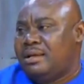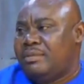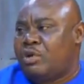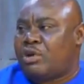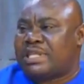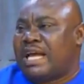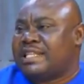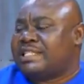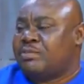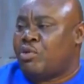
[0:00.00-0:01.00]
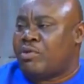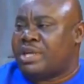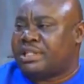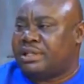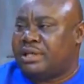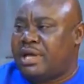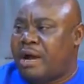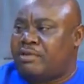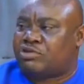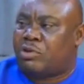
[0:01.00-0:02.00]
Because I asked a simple question.
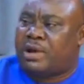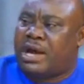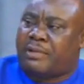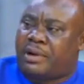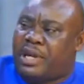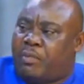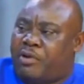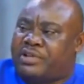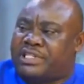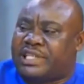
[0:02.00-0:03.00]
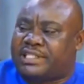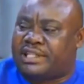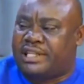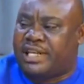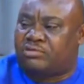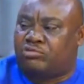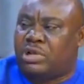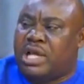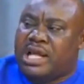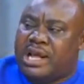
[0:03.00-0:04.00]
I was somewhere around airport relations, they just
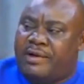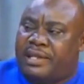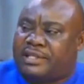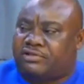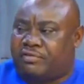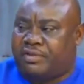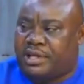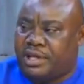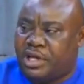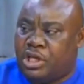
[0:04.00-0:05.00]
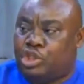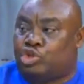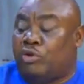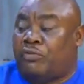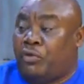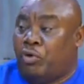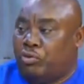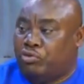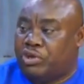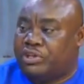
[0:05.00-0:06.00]
carry out a survey. It's your flow,
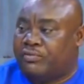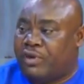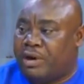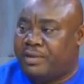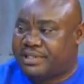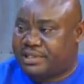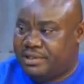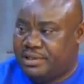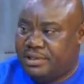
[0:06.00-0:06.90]
24 hours.